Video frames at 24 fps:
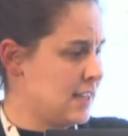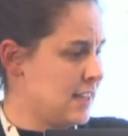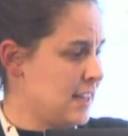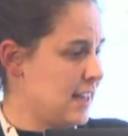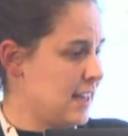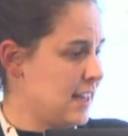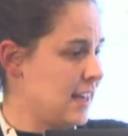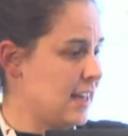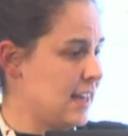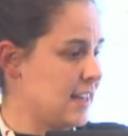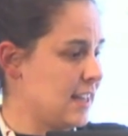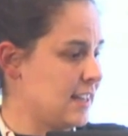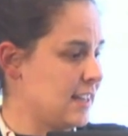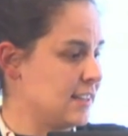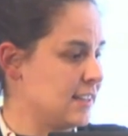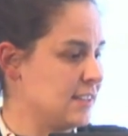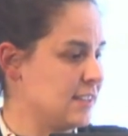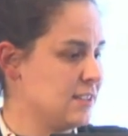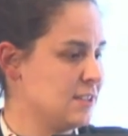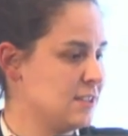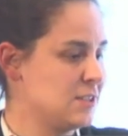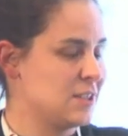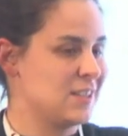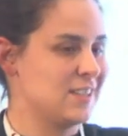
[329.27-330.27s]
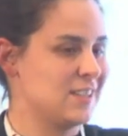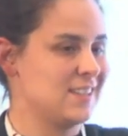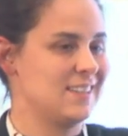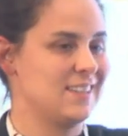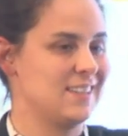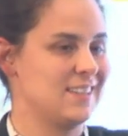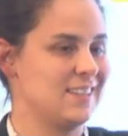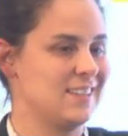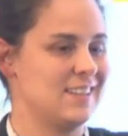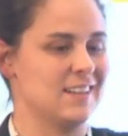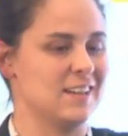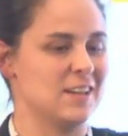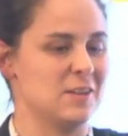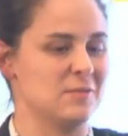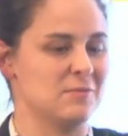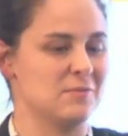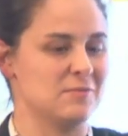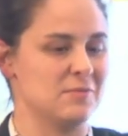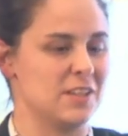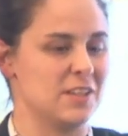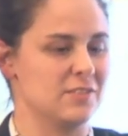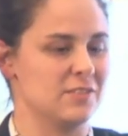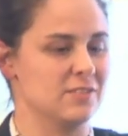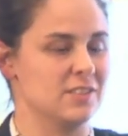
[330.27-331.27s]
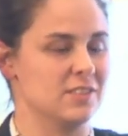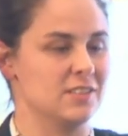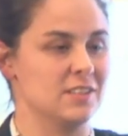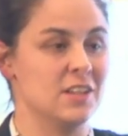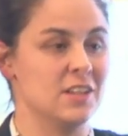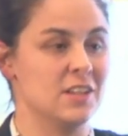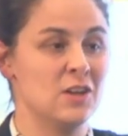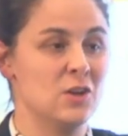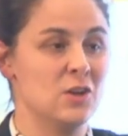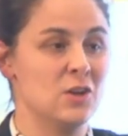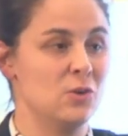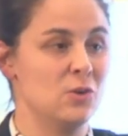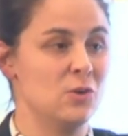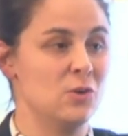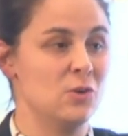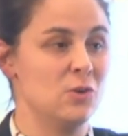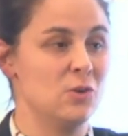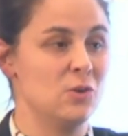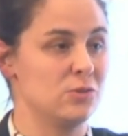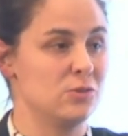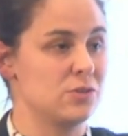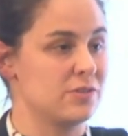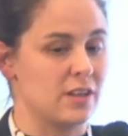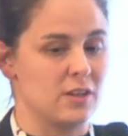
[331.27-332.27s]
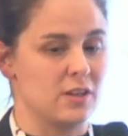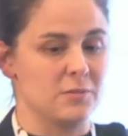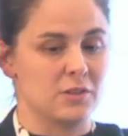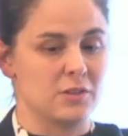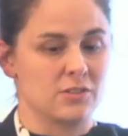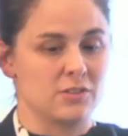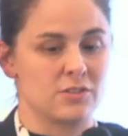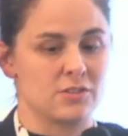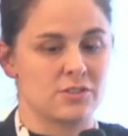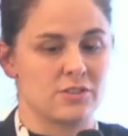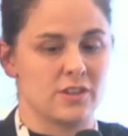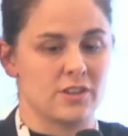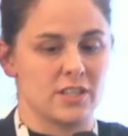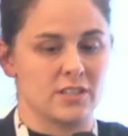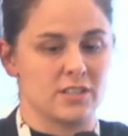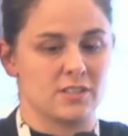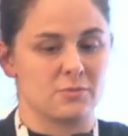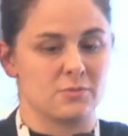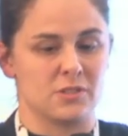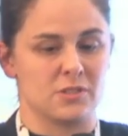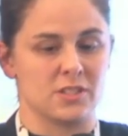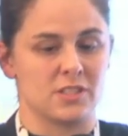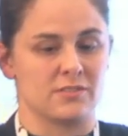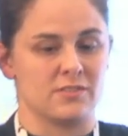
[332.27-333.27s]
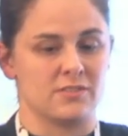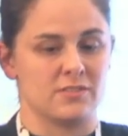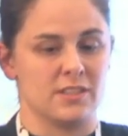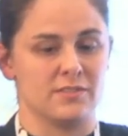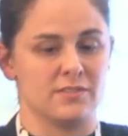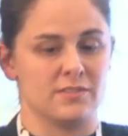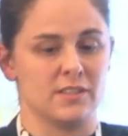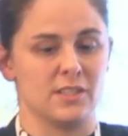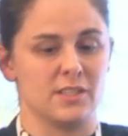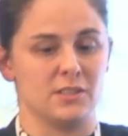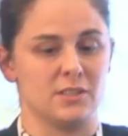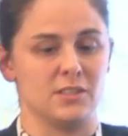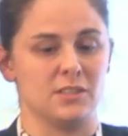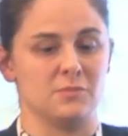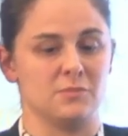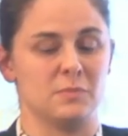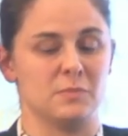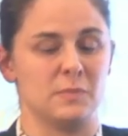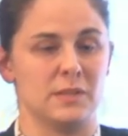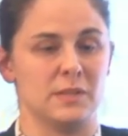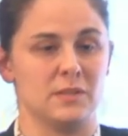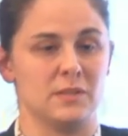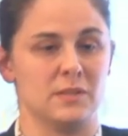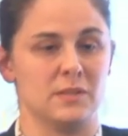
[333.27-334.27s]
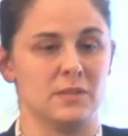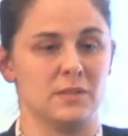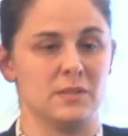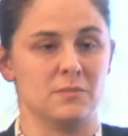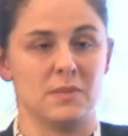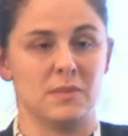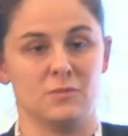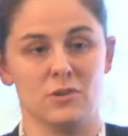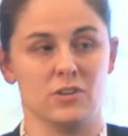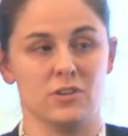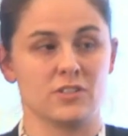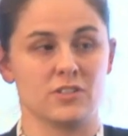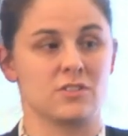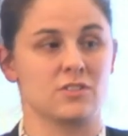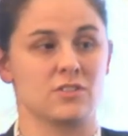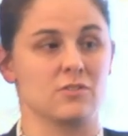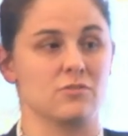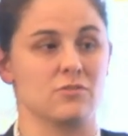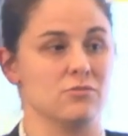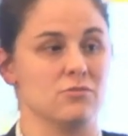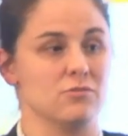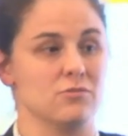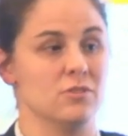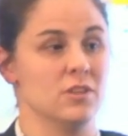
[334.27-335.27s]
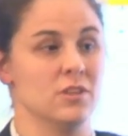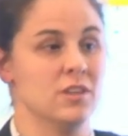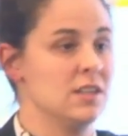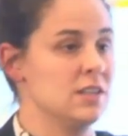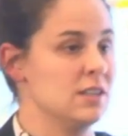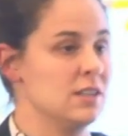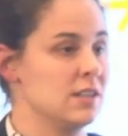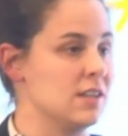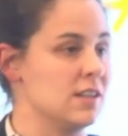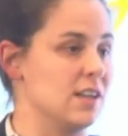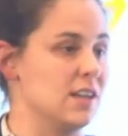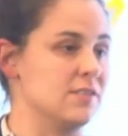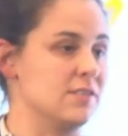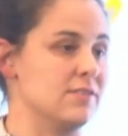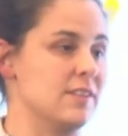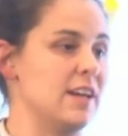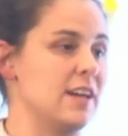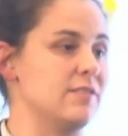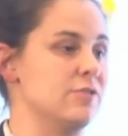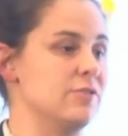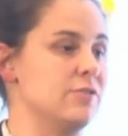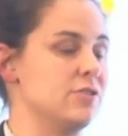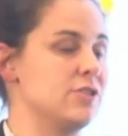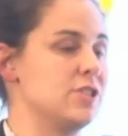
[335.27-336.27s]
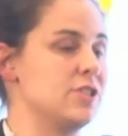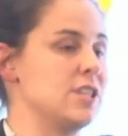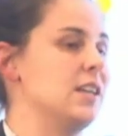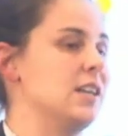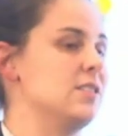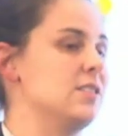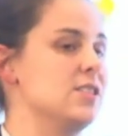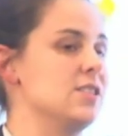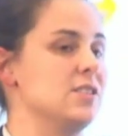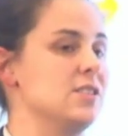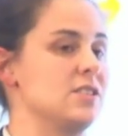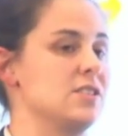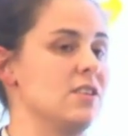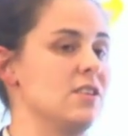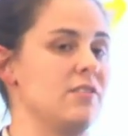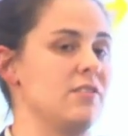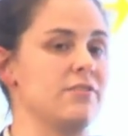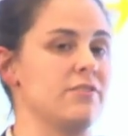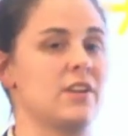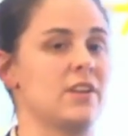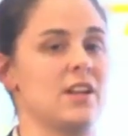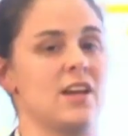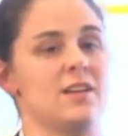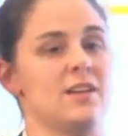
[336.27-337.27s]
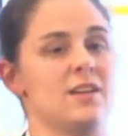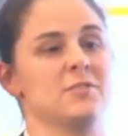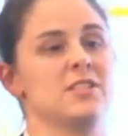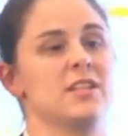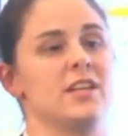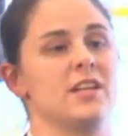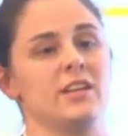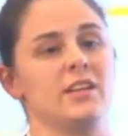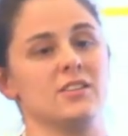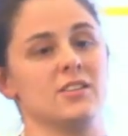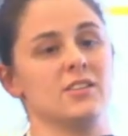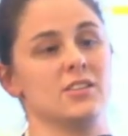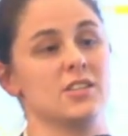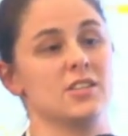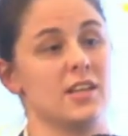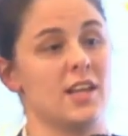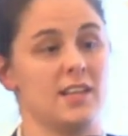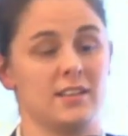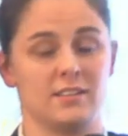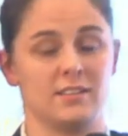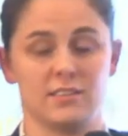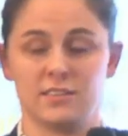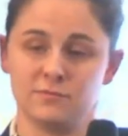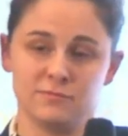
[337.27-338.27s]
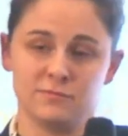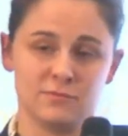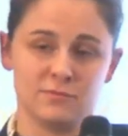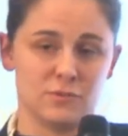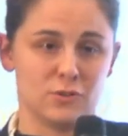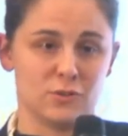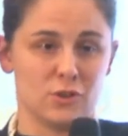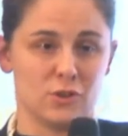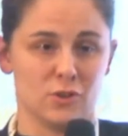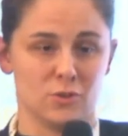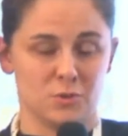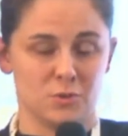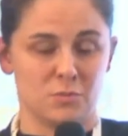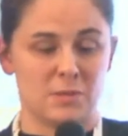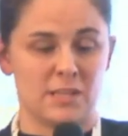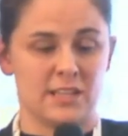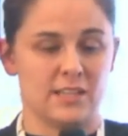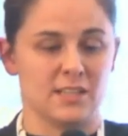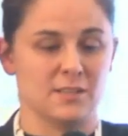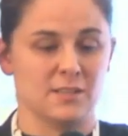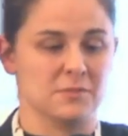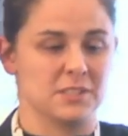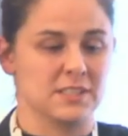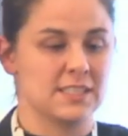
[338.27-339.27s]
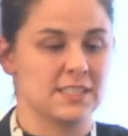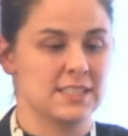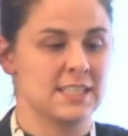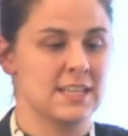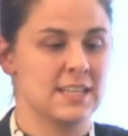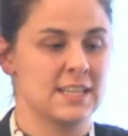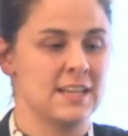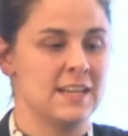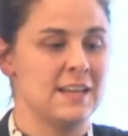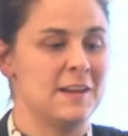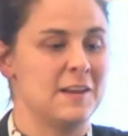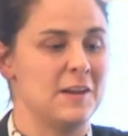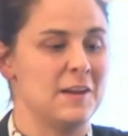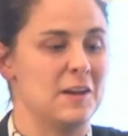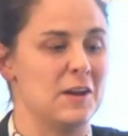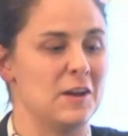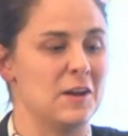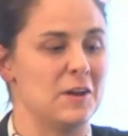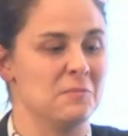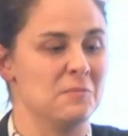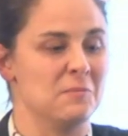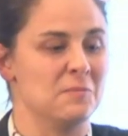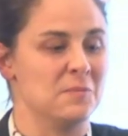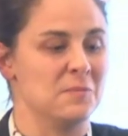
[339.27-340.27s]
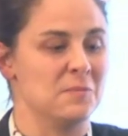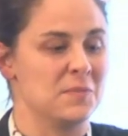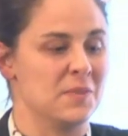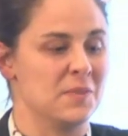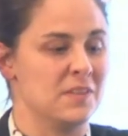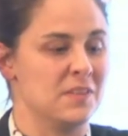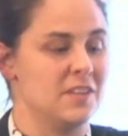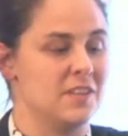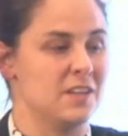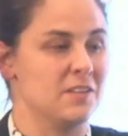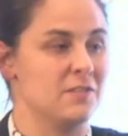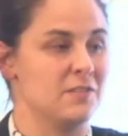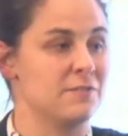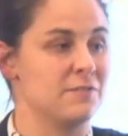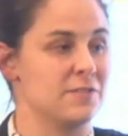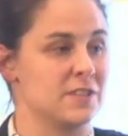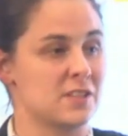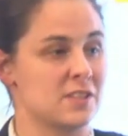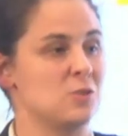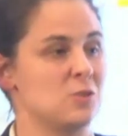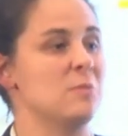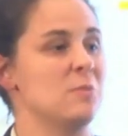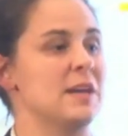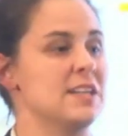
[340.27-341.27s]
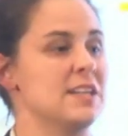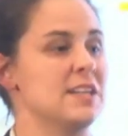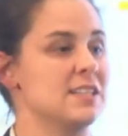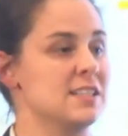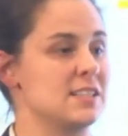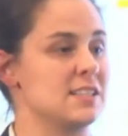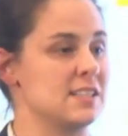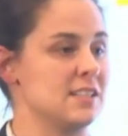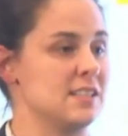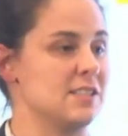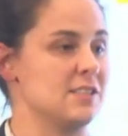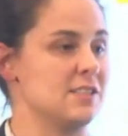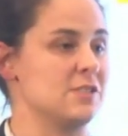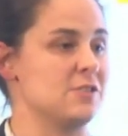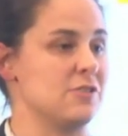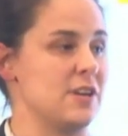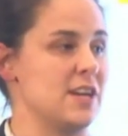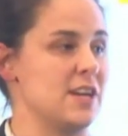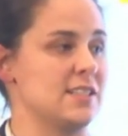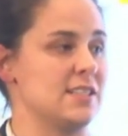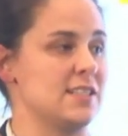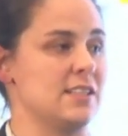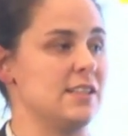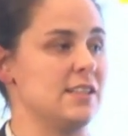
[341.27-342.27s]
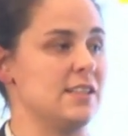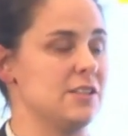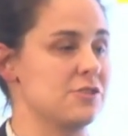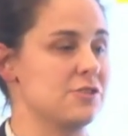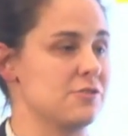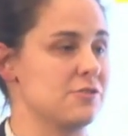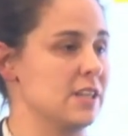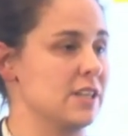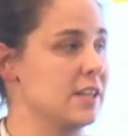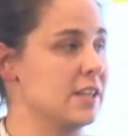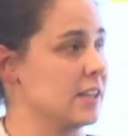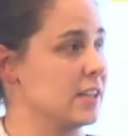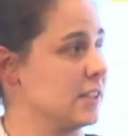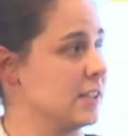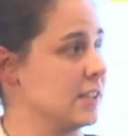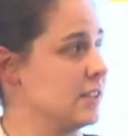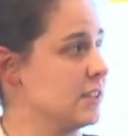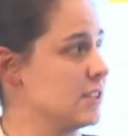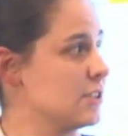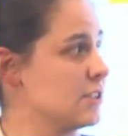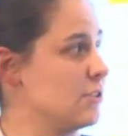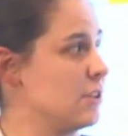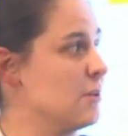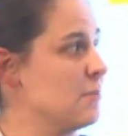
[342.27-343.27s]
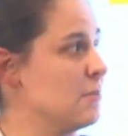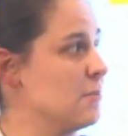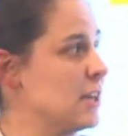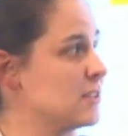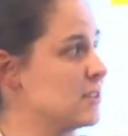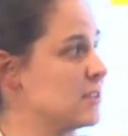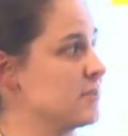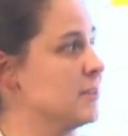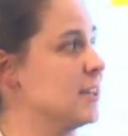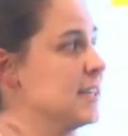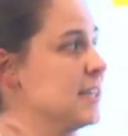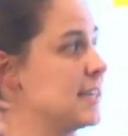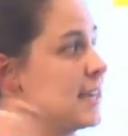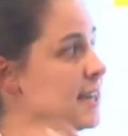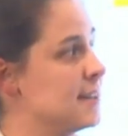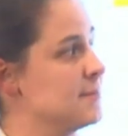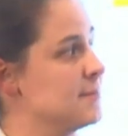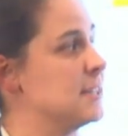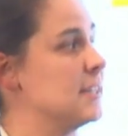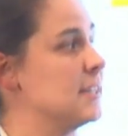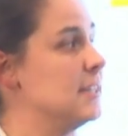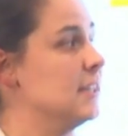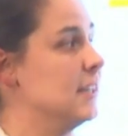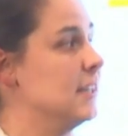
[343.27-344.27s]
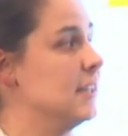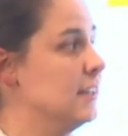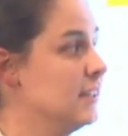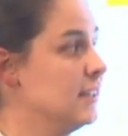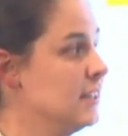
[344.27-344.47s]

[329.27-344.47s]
And given all sorts of economic constraints, which have definitely been made worse through kind of adverse challenges of climate change and global pandemics, the fiscal base is drastically shrinking. So the amount of money coming in